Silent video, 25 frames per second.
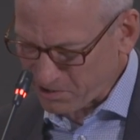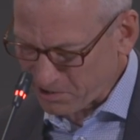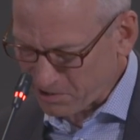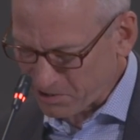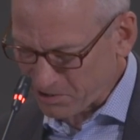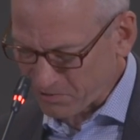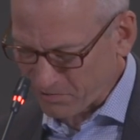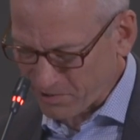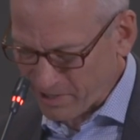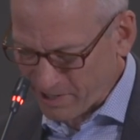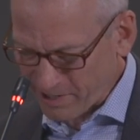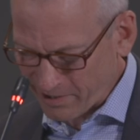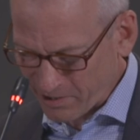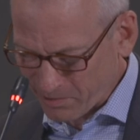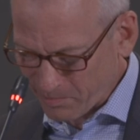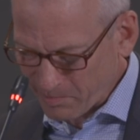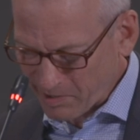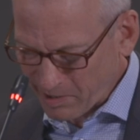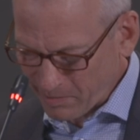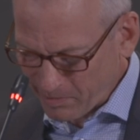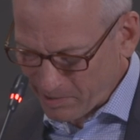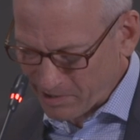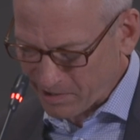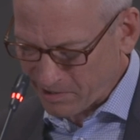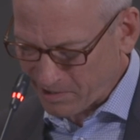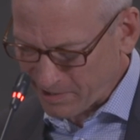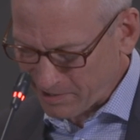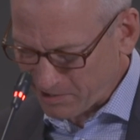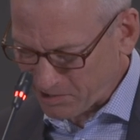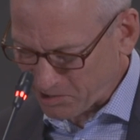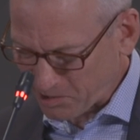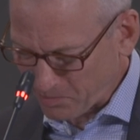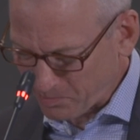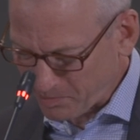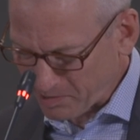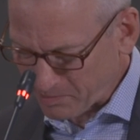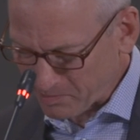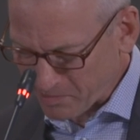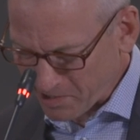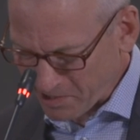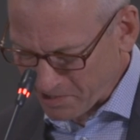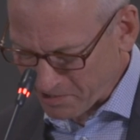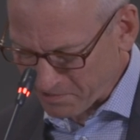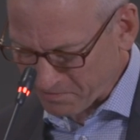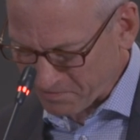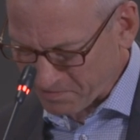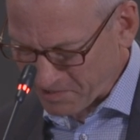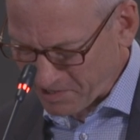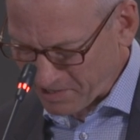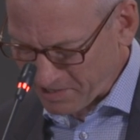this is right, or maybe it needs to be
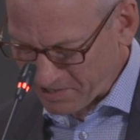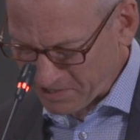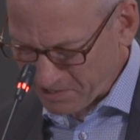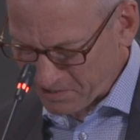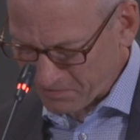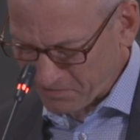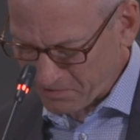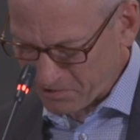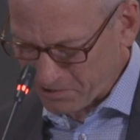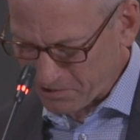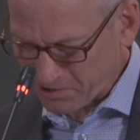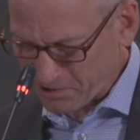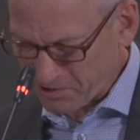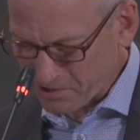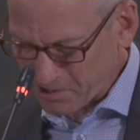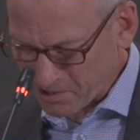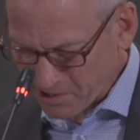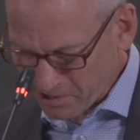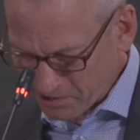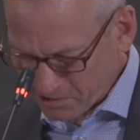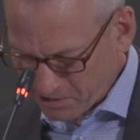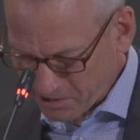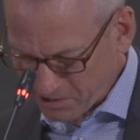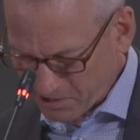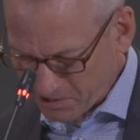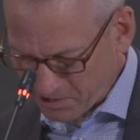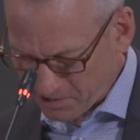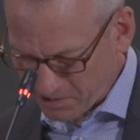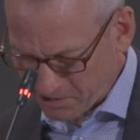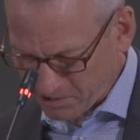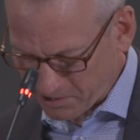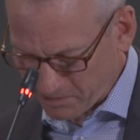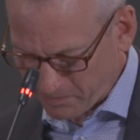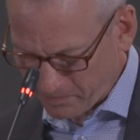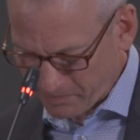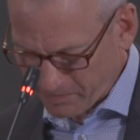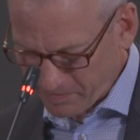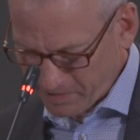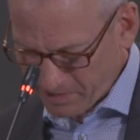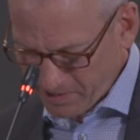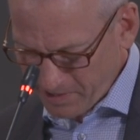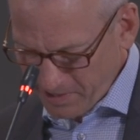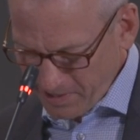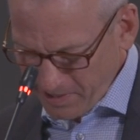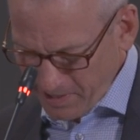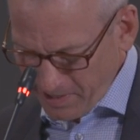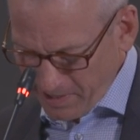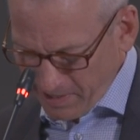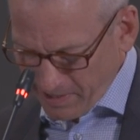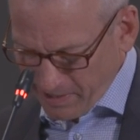modified. If there's narcissism,
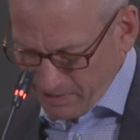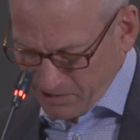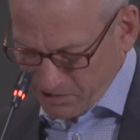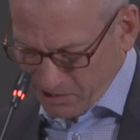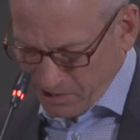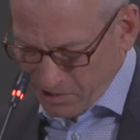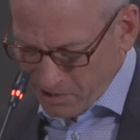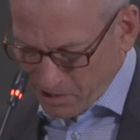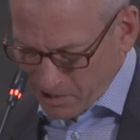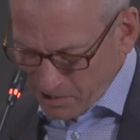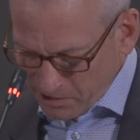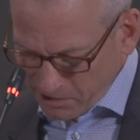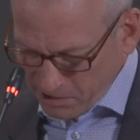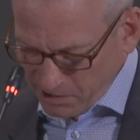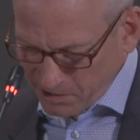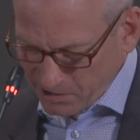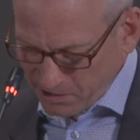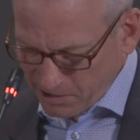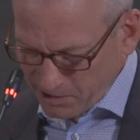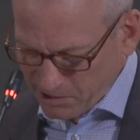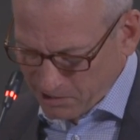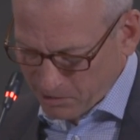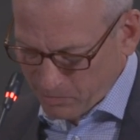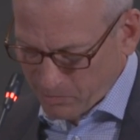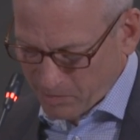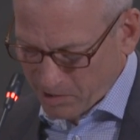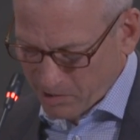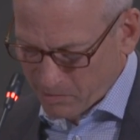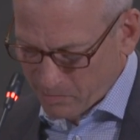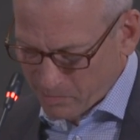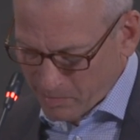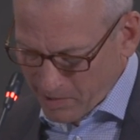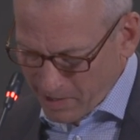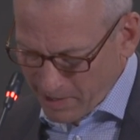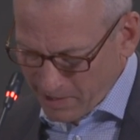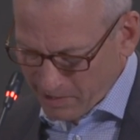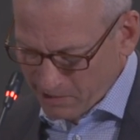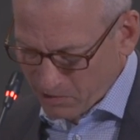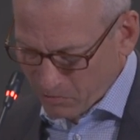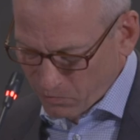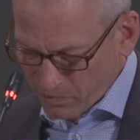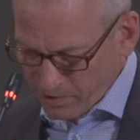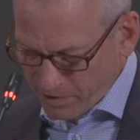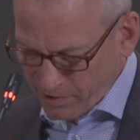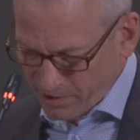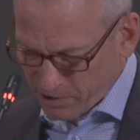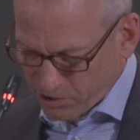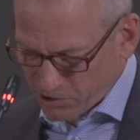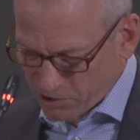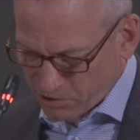it's a narcissism combined
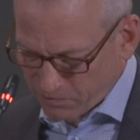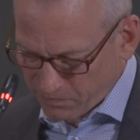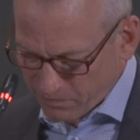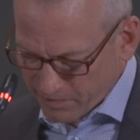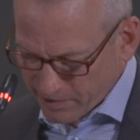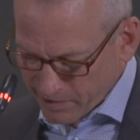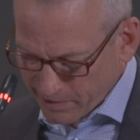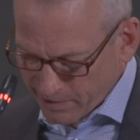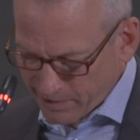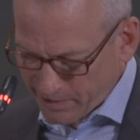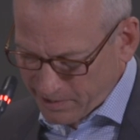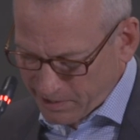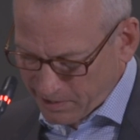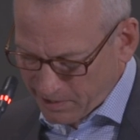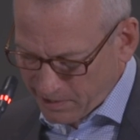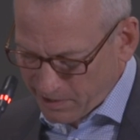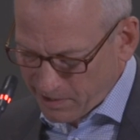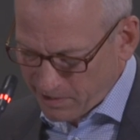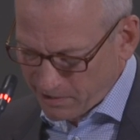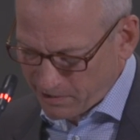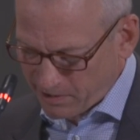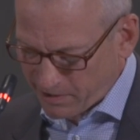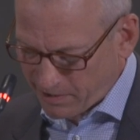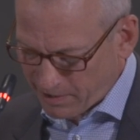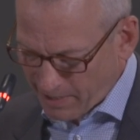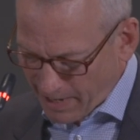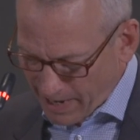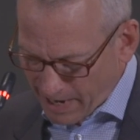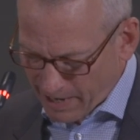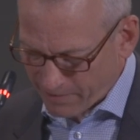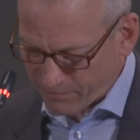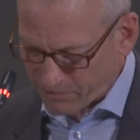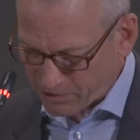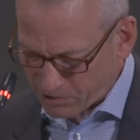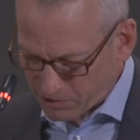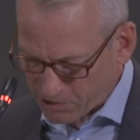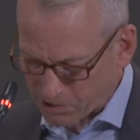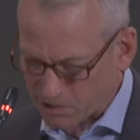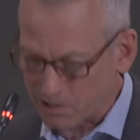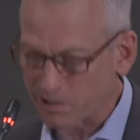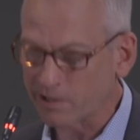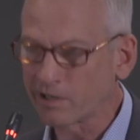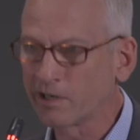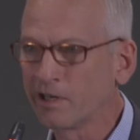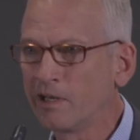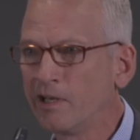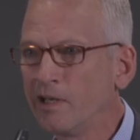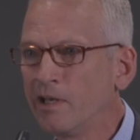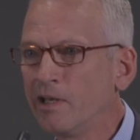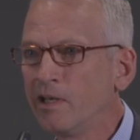with the servility to the
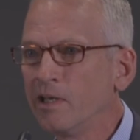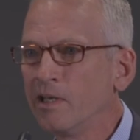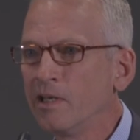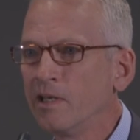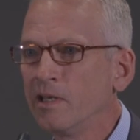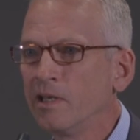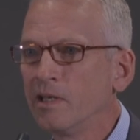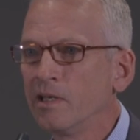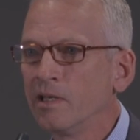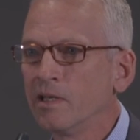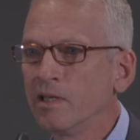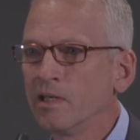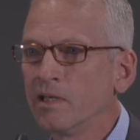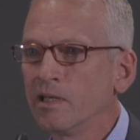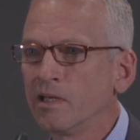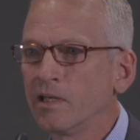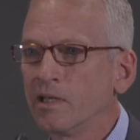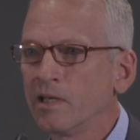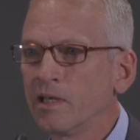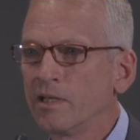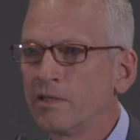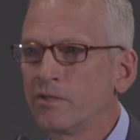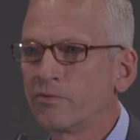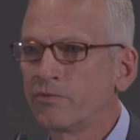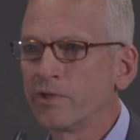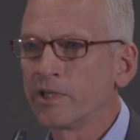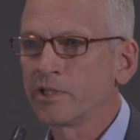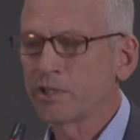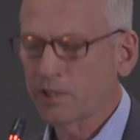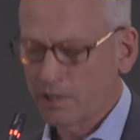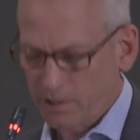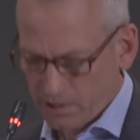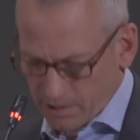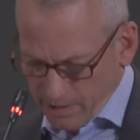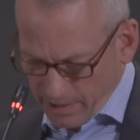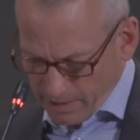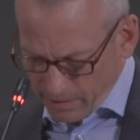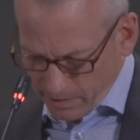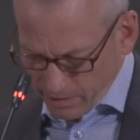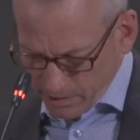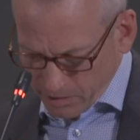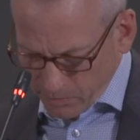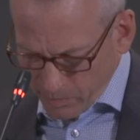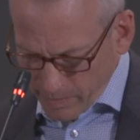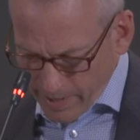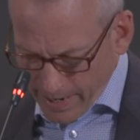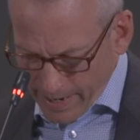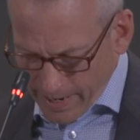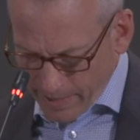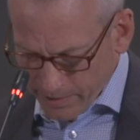avatar. And the risk is that
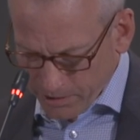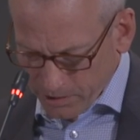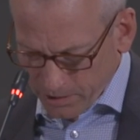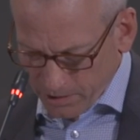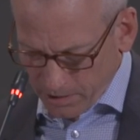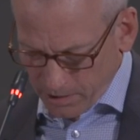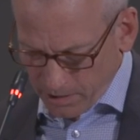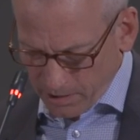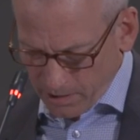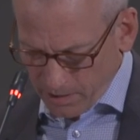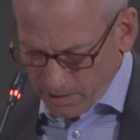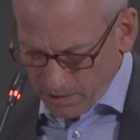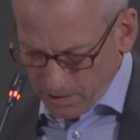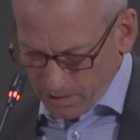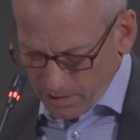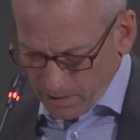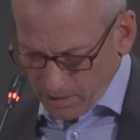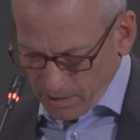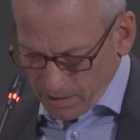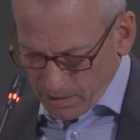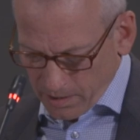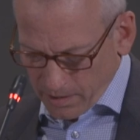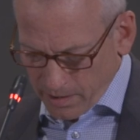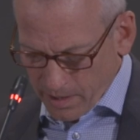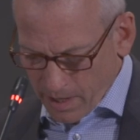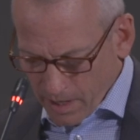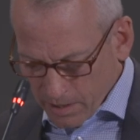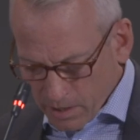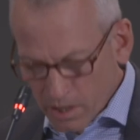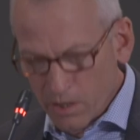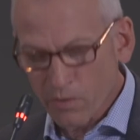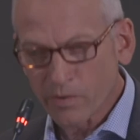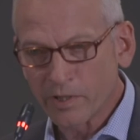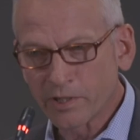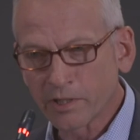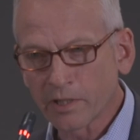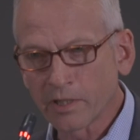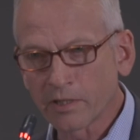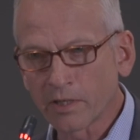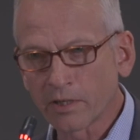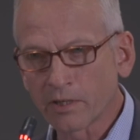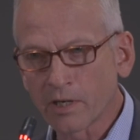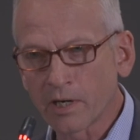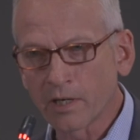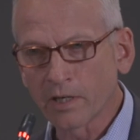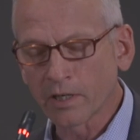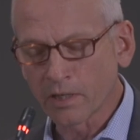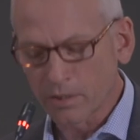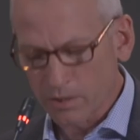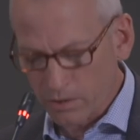this mask not always
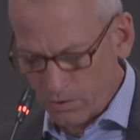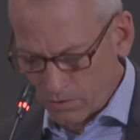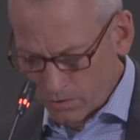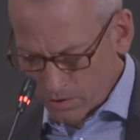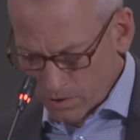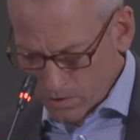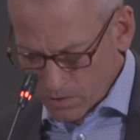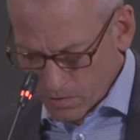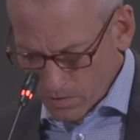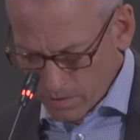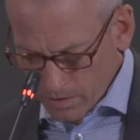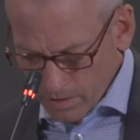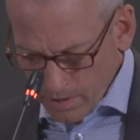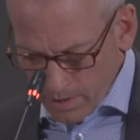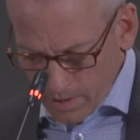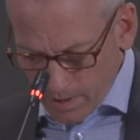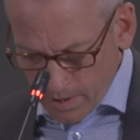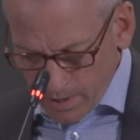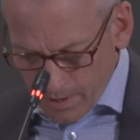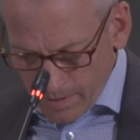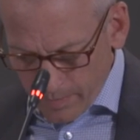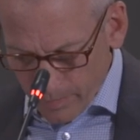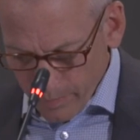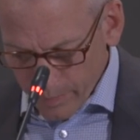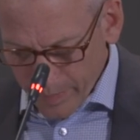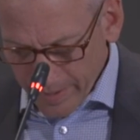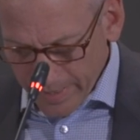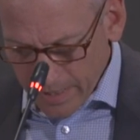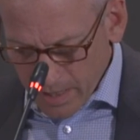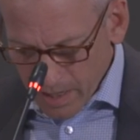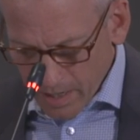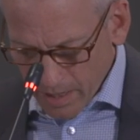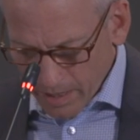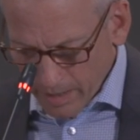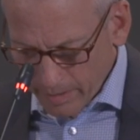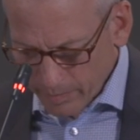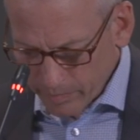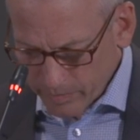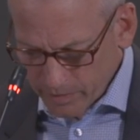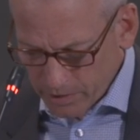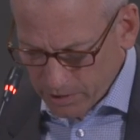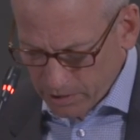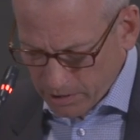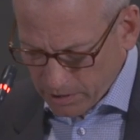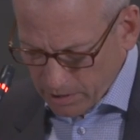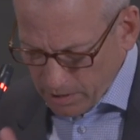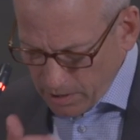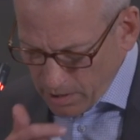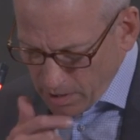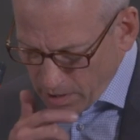under our control,
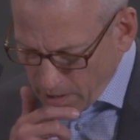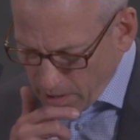becomes